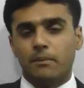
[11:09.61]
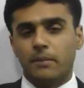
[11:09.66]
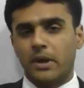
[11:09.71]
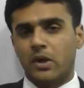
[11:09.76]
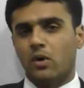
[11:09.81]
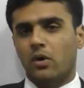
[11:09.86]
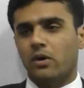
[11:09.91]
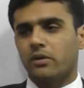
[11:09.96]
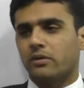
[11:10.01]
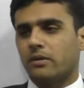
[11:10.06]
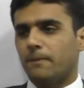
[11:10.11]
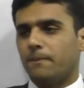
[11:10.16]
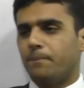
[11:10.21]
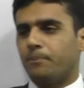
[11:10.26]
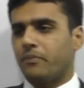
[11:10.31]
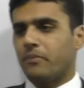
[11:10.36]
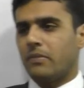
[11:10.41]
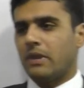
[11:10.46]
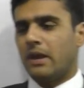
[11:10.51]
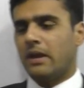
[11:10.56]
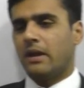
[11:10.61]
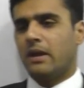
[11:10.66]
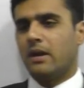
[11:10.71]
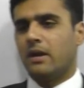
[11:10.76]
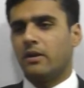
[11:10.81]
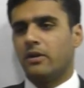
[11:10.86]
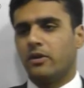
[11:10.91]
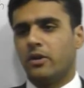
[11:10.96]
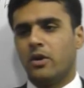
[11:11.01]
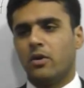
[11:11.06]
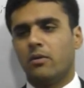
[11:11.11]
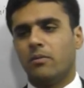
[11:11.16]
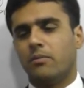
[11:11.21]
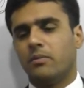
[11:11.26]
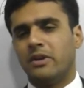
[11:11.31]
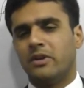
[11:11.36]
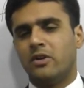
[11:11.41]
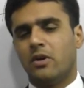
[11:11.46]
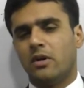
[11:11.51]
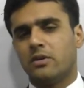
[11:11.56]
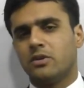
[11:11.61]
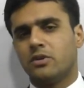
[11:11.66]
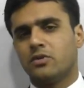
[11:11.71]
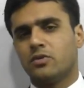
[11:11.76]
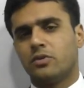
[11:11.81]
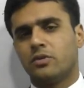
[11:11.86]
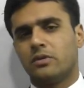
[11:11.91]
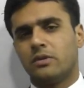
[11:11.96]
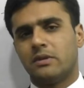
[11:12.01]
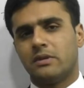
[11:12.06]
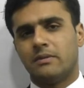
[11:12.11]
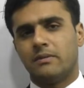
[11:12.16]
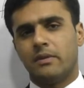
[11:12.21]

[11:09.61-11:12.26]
because in order to